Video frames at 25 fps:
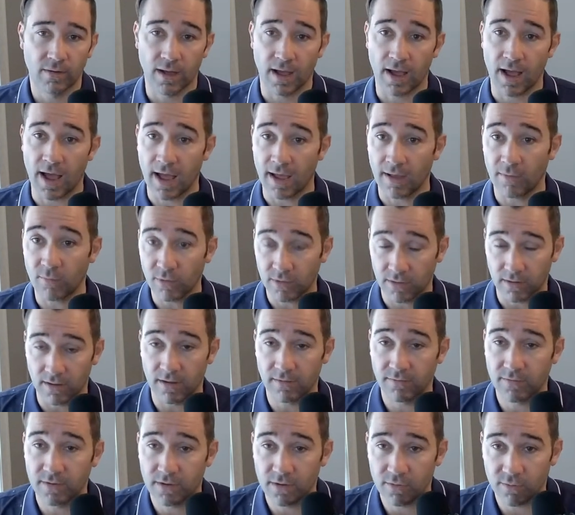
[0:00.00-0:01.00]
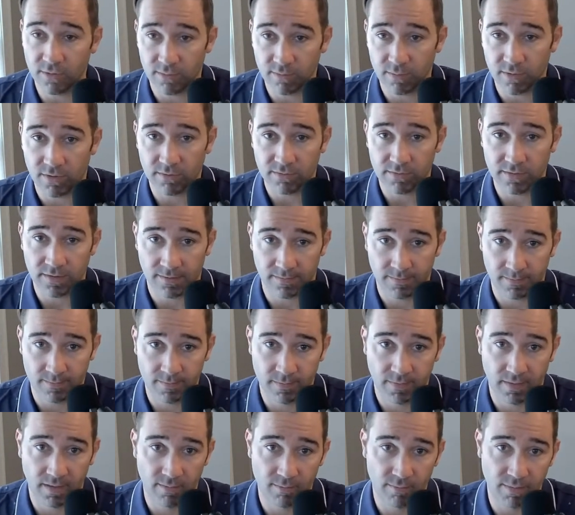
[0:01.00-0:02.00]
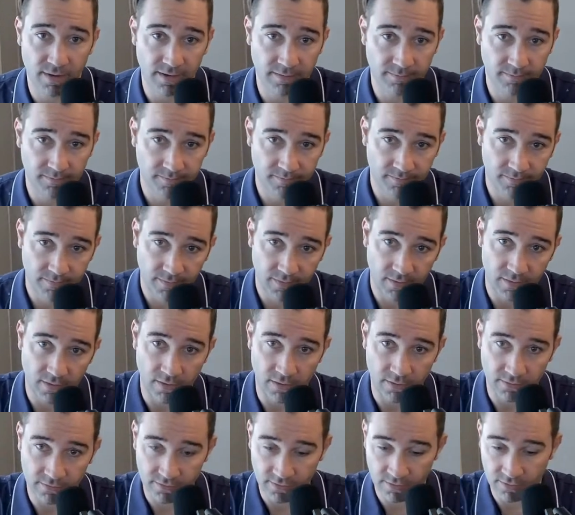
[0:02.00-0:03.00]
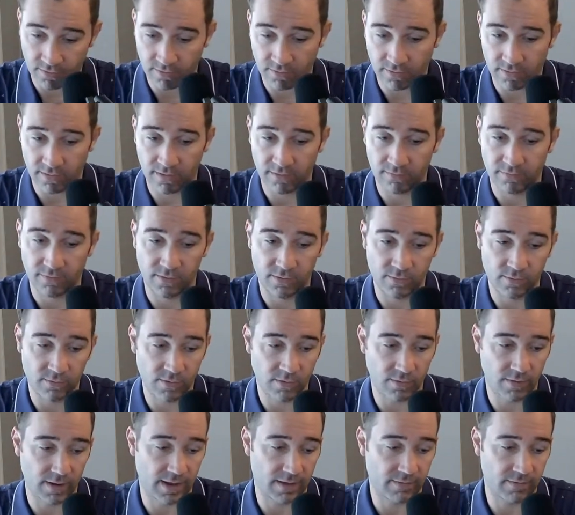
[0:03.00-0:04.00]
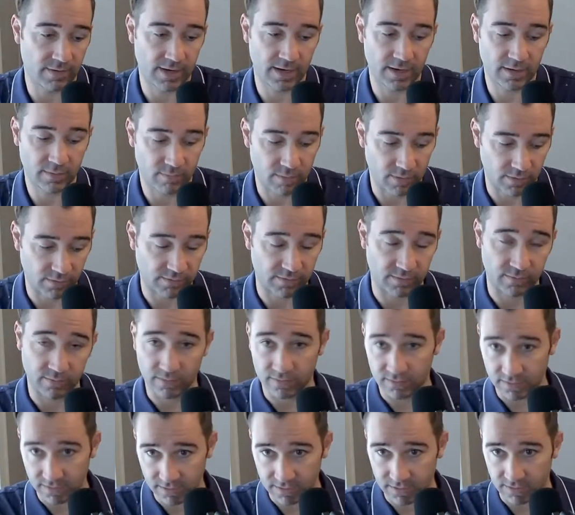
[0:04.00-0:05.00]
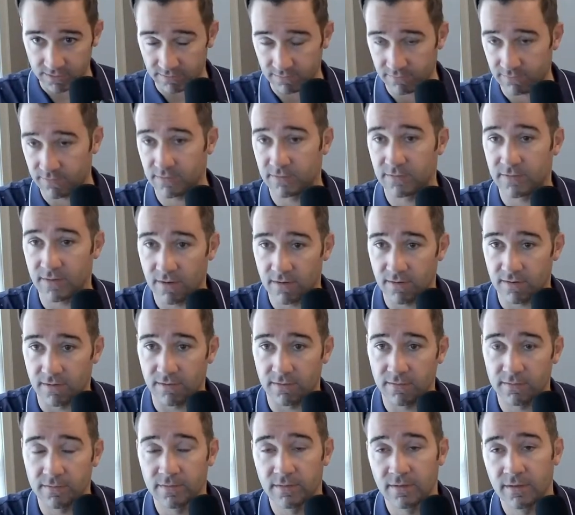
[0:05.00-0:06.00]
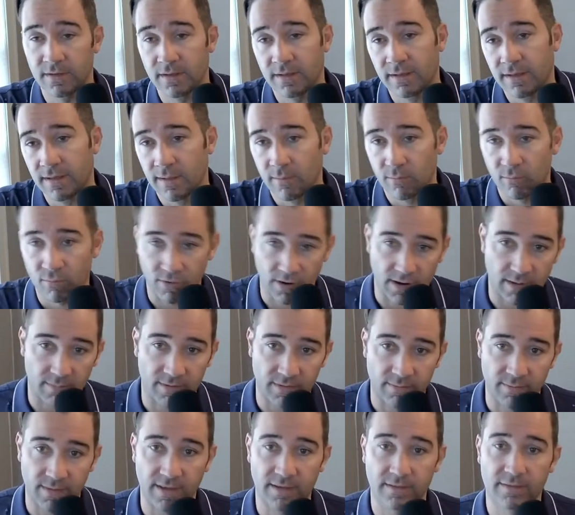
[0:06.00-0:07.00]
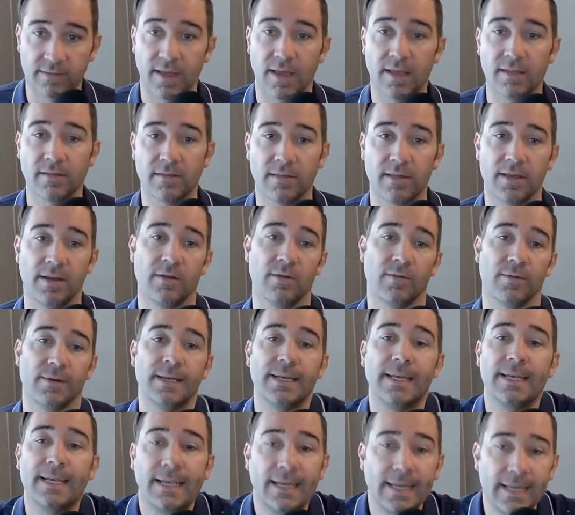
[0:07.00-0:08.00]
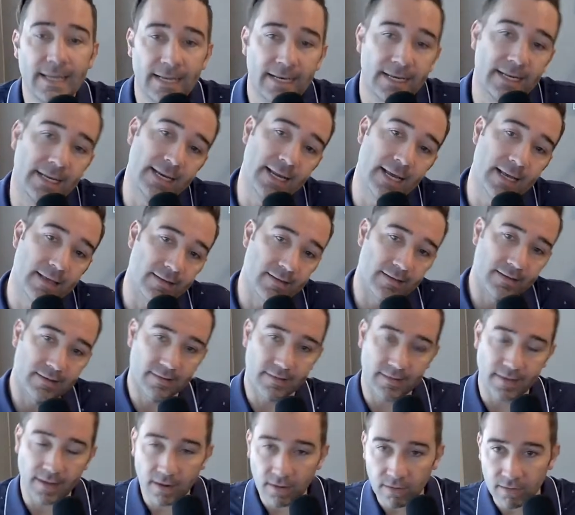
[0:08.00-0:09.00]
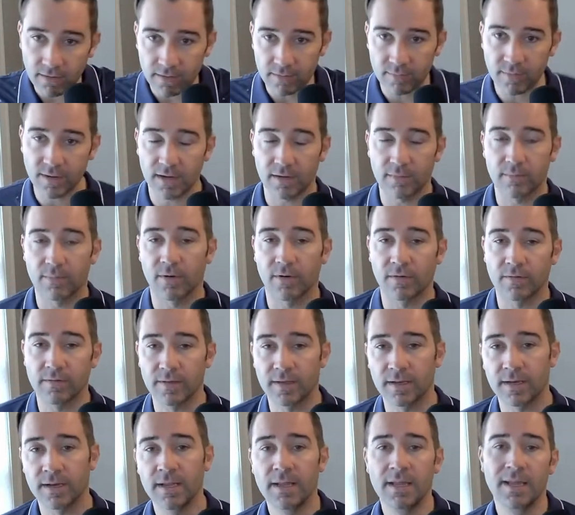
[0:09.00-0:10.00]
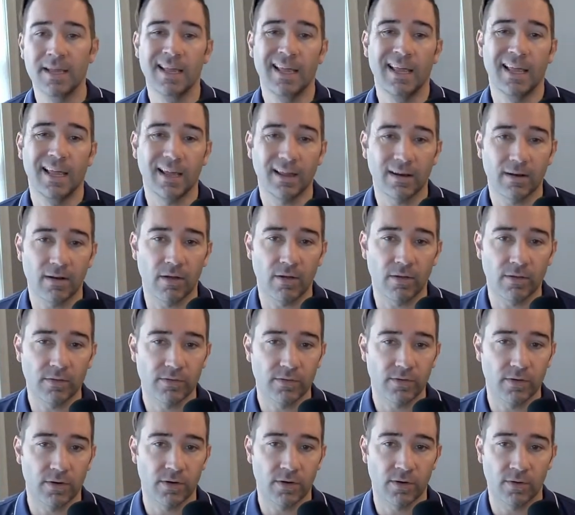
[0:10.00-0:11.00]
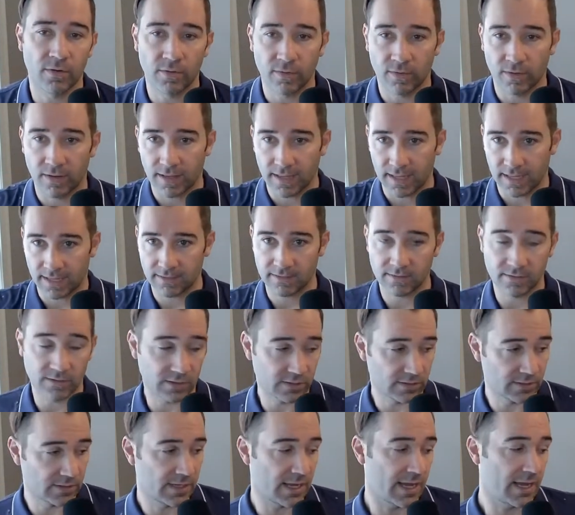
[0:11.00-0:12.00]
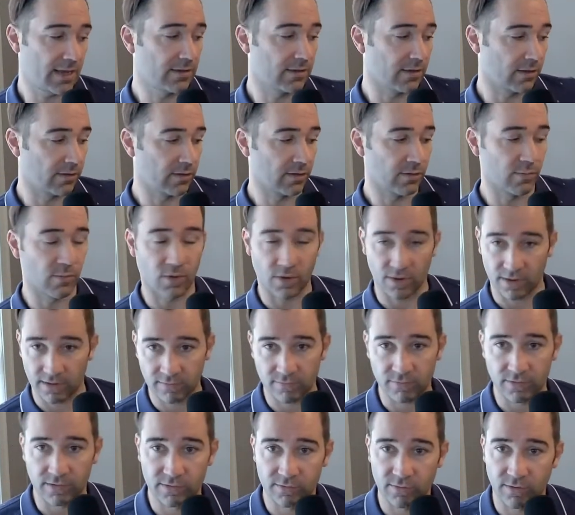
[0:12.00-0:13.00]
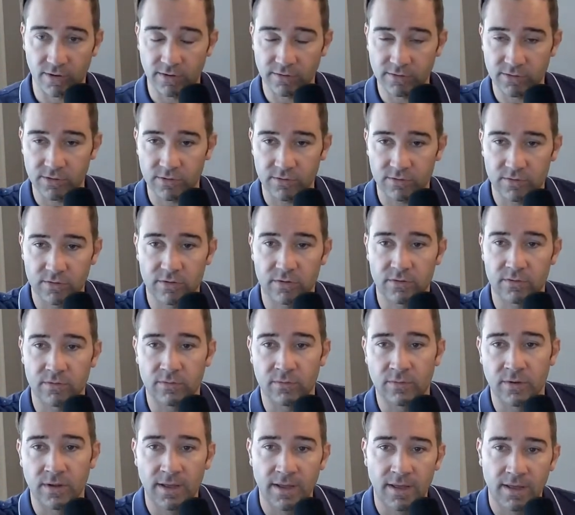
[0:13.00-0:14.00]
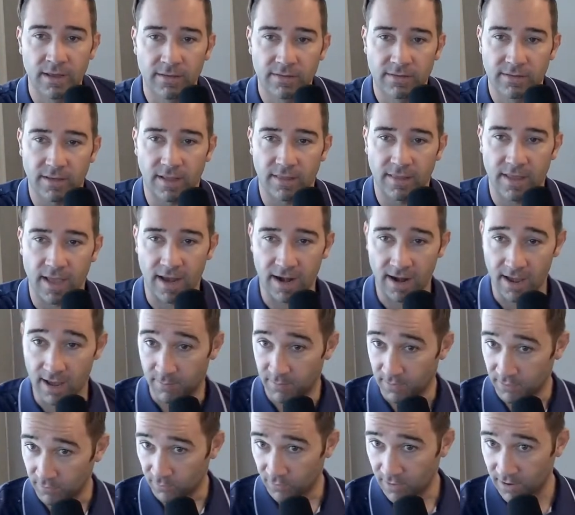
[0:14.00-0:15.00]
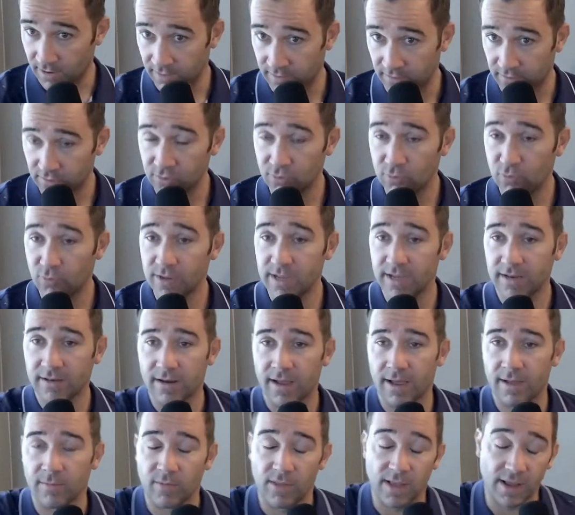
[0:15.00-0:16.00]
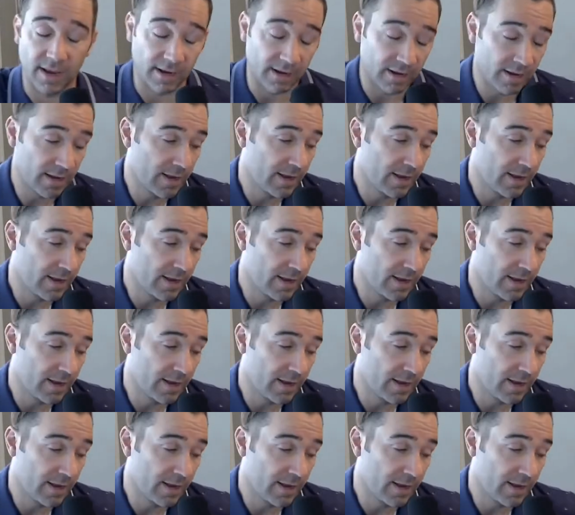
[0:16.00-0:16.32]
I would love to do in person, but also if you don't have an in-person position, for starters, probably makes sense. They don't need to necessarily meet in person. And also it just takes a little more infrastructure to set that up. And we're on the 2-week timeline.